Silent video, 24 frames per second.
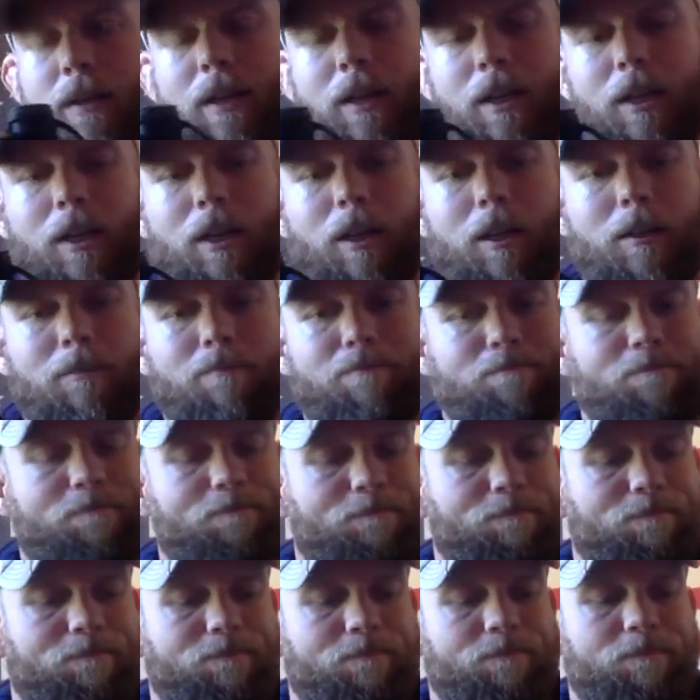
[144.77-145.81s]

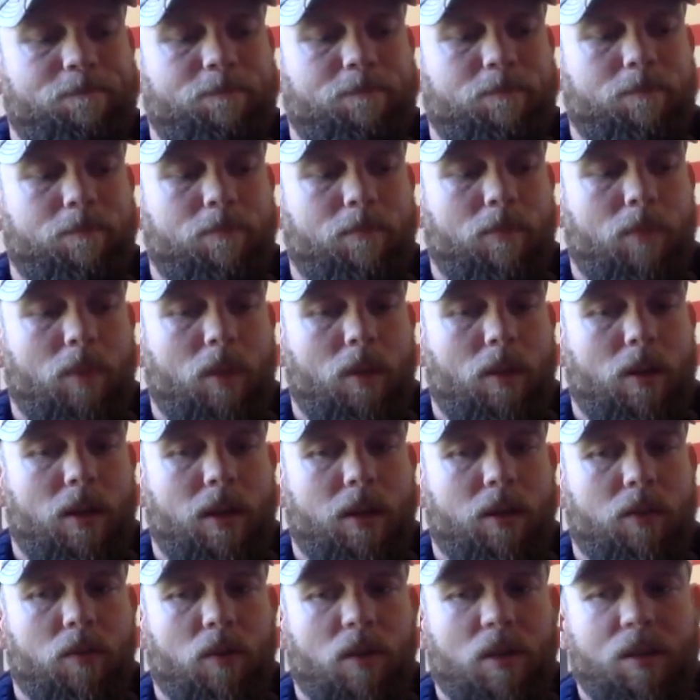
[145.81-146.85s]

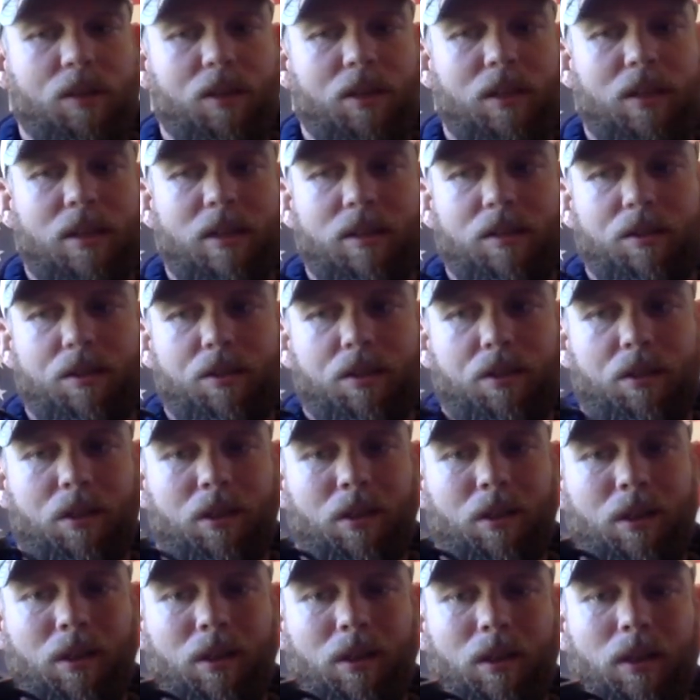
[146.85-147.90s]
And the reason is
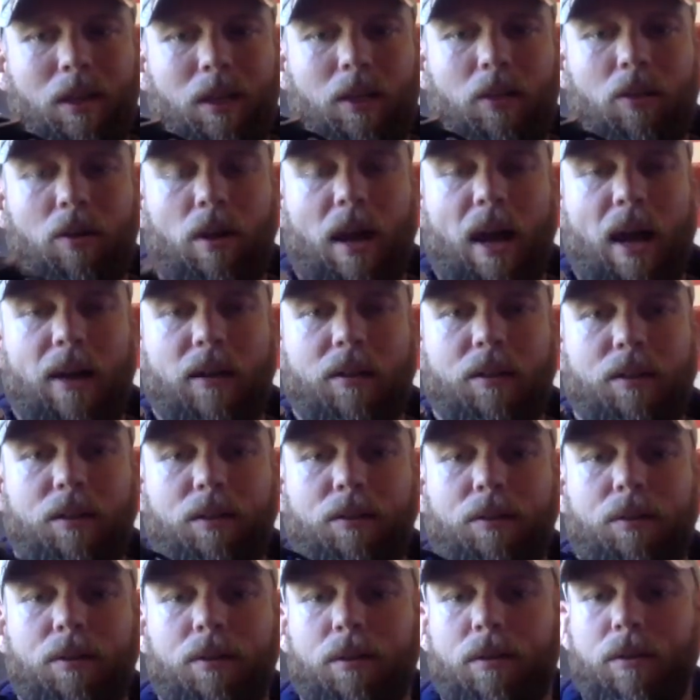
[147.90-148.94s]
it cracked